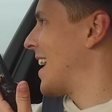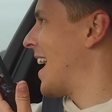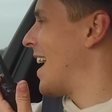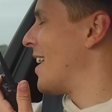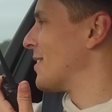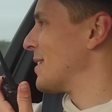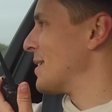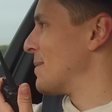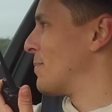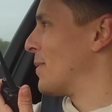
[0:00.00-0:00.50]

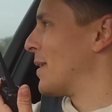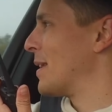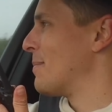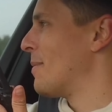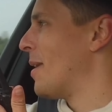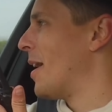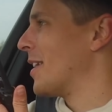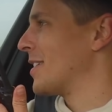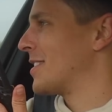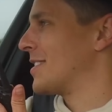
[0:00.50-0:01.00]
Audi pretty
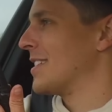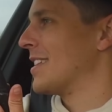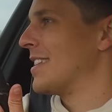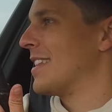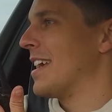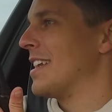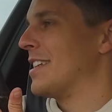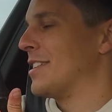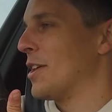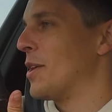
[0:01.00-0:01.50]
much that
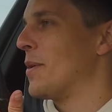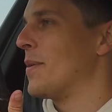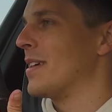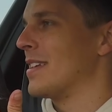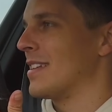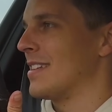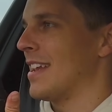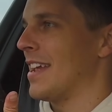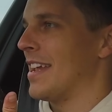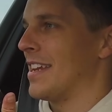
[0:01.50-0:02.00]
they
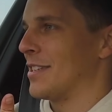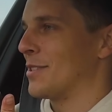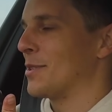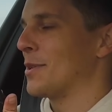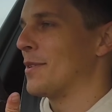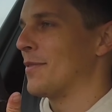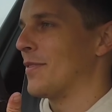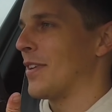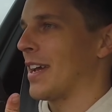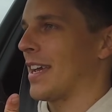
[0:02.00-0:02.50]
do in
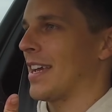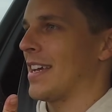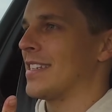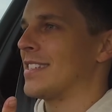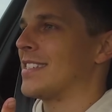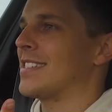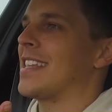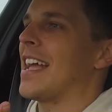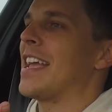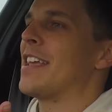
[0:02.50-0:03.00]
sort of like
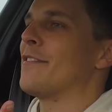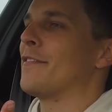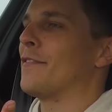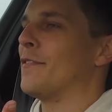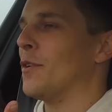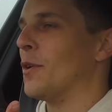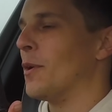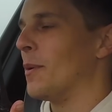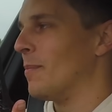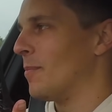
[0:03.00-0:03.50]
estate
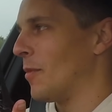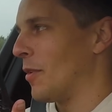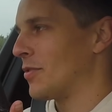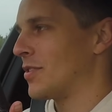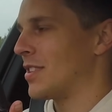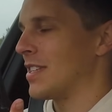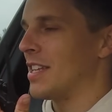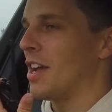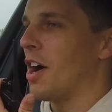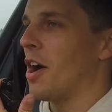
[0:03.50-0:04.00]
form.
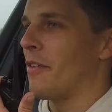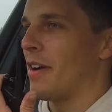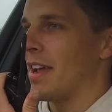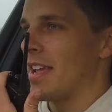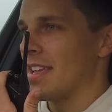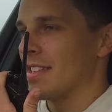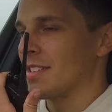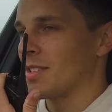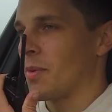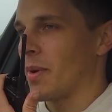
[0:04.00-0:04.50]
Obviously the
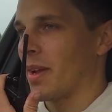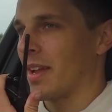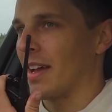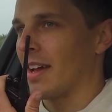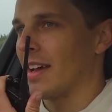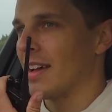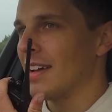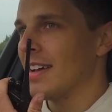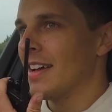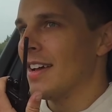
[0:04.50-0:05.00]
R8 is
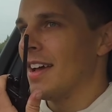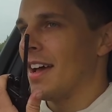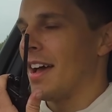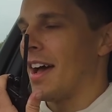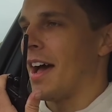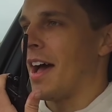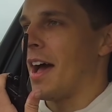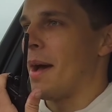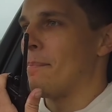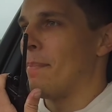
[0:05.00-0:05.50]
quicker,
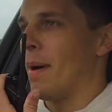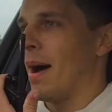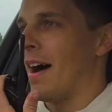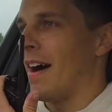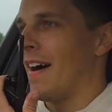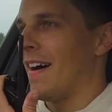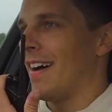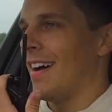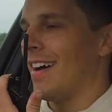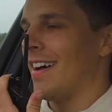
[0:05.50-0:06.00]
but
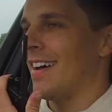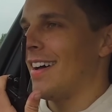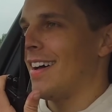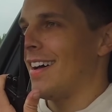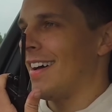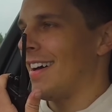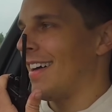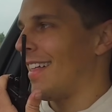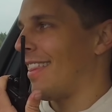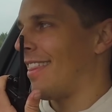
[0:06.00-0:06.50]

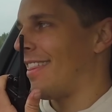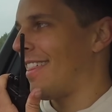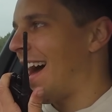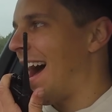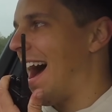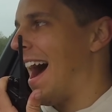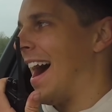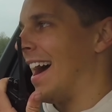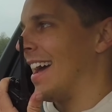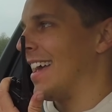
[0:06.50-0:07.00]

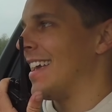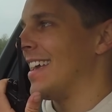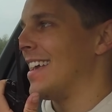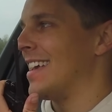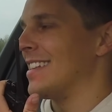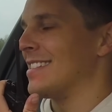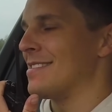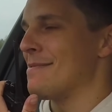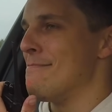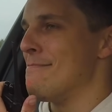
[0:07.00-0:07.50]
that is